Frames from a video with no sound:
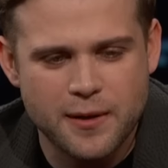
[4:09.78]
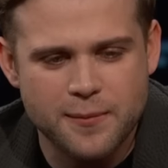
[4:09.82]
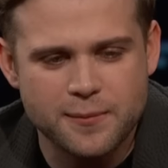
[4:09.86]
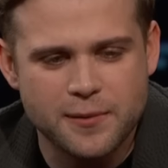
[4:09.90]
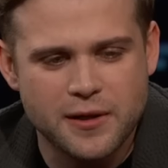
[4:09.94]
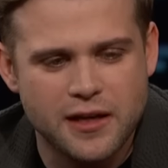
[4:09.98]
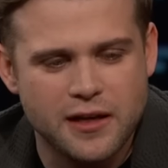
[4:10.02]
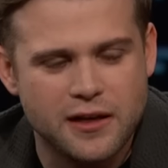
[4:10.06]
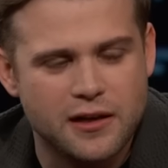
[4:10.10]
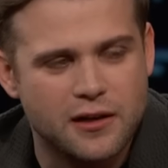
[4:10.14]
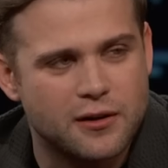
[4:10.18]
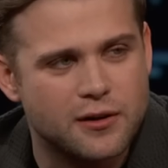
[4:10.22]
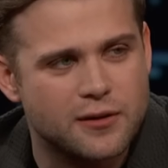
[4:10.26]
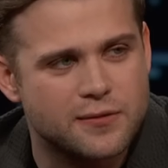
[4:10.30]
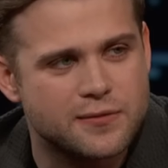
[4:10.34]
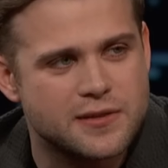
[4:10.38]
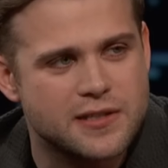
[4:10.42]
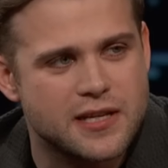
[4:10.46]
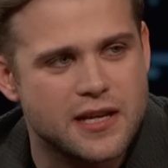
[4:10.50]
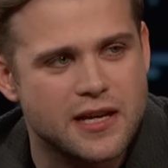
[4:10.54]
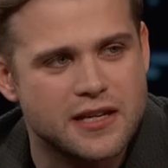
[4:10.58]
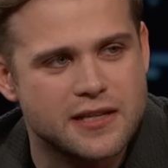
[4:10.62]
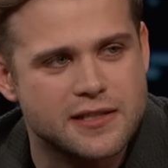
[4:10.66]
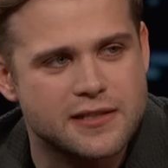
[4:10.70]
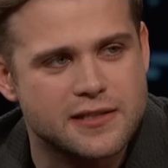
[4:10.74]
I'm getting a lot of
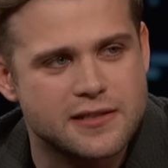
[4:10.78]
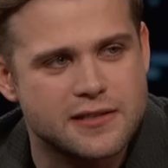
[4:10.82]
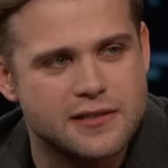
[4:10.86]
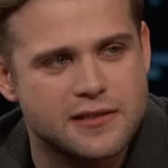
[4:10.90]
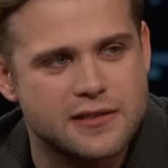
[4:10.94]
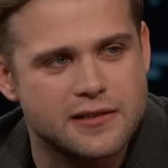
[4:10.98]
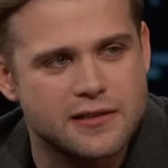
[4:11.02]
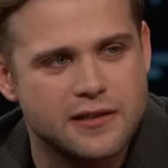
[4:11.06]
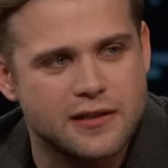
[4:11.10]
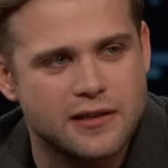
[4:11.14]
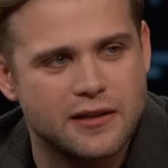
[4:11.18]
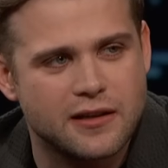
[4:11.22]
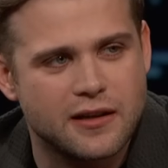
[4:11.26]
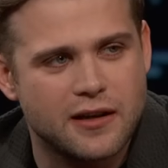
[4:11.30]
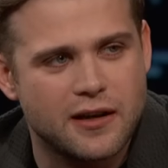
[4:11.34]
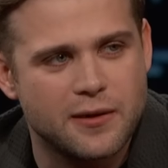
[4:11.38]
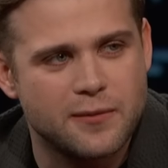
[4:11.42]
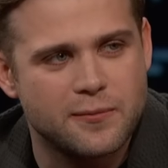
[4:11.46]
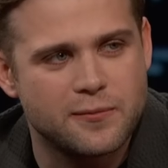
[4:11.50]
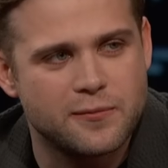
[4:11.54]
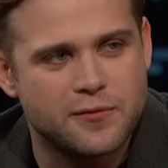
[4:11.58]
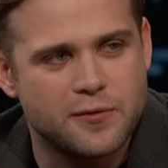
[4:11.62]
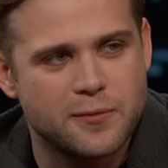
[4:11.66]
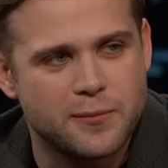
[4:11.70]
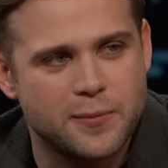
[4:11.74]
texts
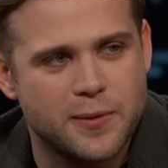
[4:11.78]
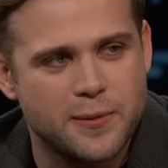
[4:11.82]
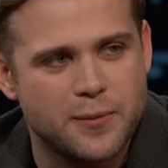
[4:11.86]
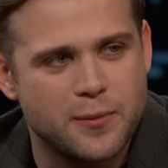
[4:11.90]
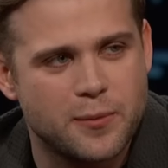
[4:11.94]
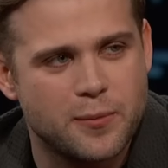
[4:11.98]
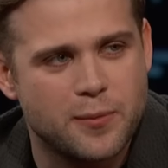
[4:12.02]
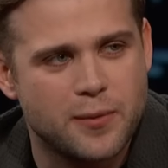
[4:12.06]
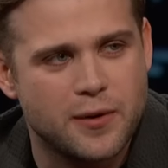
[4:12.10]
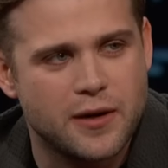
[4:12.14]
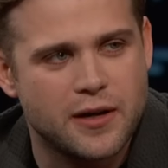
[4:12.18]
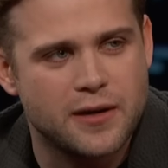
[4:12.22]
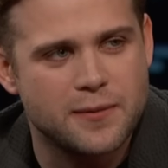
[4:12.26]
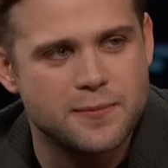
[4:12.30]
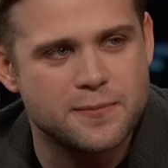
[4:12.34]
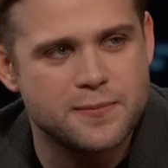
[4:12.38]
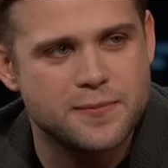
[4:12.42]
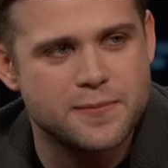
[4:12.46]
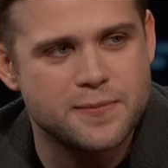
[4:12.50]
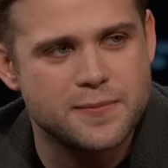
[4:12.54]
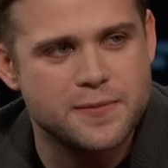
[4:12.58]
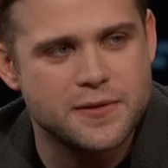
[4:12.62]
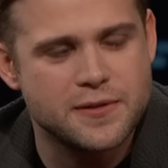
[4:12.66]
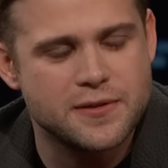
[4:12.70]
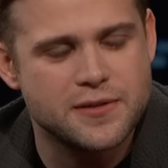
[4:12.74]
um, from people, but I'm
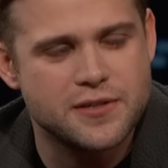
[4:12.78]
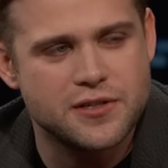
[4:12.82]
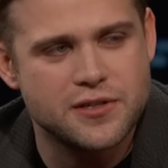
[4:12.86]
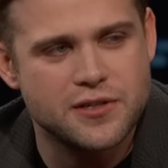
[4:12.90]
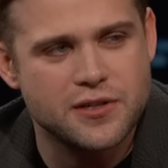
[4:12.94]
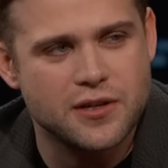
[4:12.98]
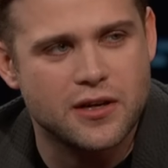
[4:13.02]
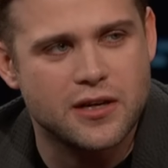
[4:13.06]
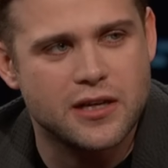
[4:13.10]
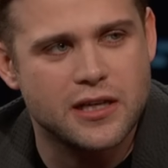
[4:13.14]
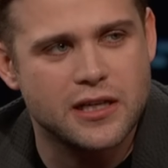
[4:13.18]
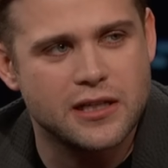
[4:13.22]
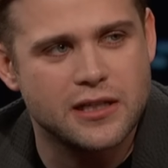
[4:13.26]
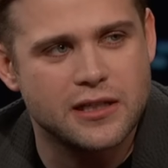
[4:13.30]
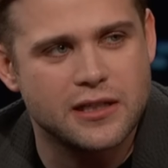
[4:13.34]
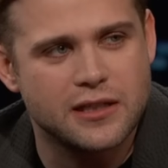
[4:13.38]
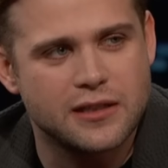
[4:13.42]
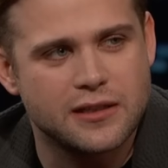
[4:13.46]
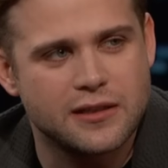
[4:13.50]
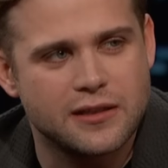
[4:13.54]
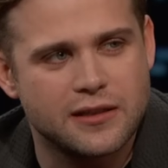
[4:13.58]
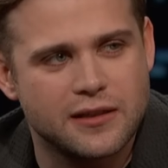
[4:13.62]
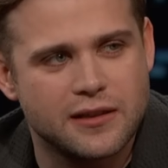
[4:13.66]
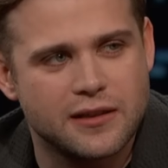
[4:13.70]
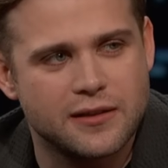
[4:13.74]
shocking at,
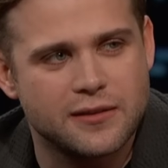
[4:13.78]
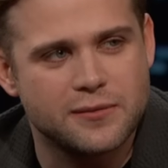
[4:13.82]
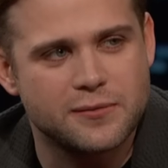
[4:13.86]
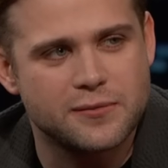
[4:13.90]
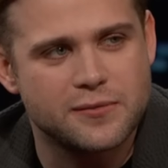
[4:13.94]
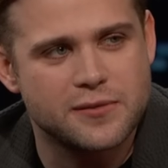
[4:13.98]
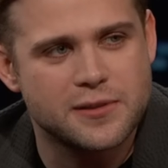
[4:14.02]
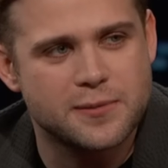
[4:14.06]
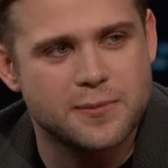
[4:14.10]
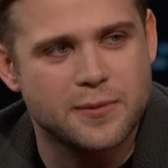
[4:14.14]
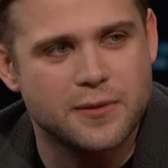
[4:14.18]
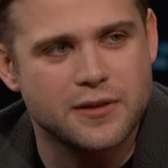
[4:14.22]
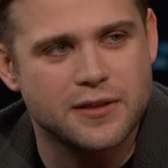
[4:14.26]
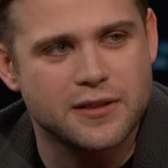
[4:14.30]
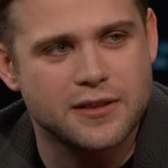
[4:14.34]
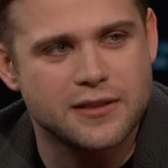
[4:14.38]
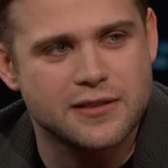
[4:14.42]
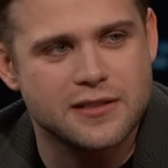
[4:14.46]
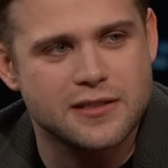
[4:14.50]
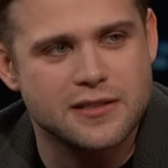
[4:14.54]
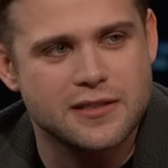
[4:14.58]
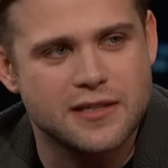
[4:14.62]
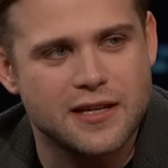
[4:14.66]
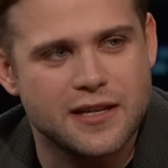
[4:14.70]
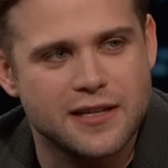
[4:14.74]
at responding
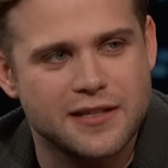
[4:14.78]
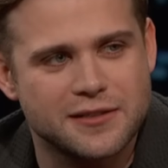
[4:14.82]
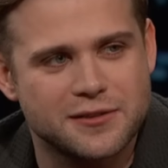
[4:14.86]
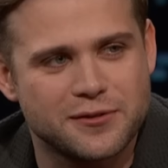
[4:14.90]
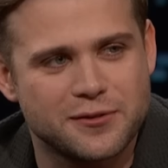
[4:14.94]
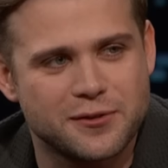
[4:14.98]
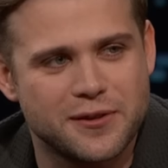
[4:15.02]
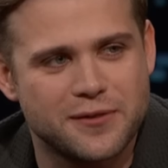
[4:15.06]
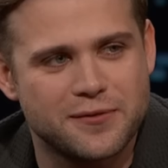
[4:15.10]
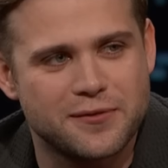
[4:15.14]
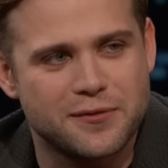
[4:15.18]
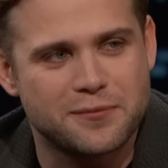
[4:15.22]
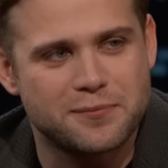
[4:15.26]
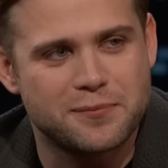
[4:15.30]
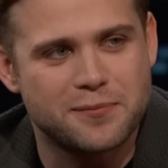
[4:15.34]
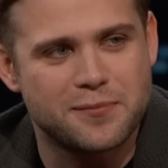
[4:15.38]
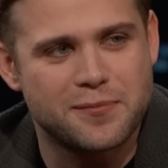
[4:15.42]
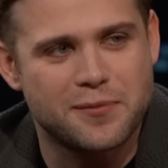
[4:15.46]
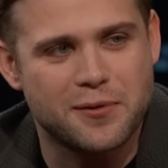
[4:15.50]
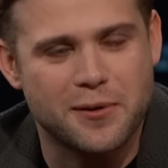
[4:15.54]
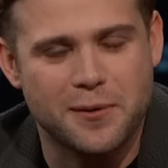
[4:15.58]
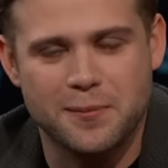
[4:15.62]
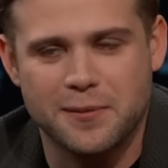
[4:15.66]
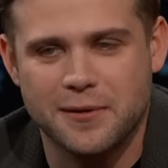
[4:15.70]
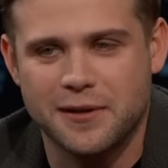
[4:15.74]
to texts or even
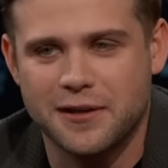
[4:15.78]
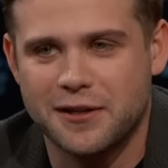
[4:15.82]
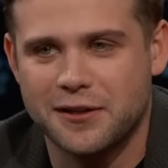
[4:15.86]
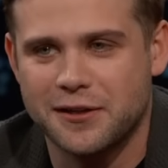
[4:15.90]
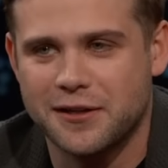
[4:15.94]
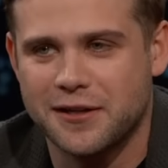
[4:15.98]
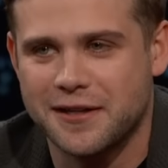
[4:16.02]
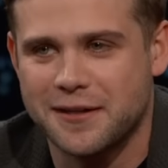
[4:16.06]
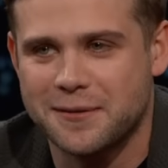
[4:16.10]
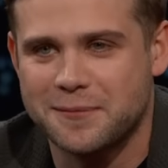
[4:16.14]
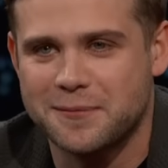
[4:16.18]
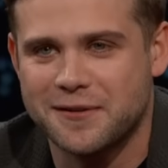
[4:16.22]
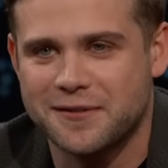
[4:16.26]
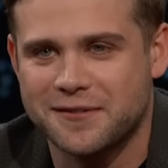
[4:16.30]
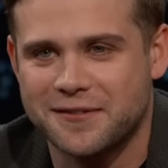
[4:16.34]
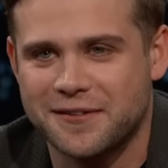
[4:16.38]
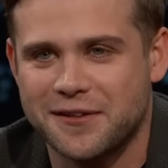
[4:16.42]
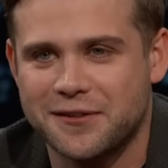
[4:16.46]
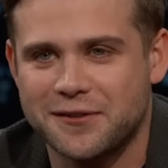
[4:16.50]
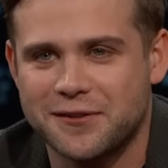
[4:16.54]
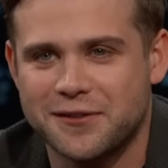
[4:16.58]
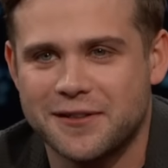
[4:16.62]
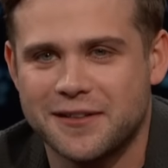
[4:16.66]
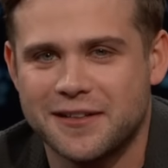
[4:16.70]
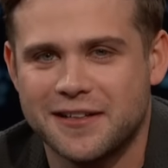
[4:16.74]
properly looking at my
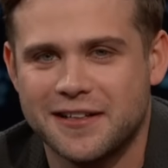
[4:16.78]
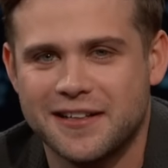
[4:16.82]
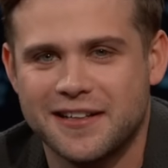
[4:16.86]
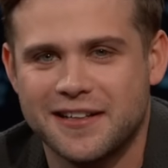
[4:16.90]
phone.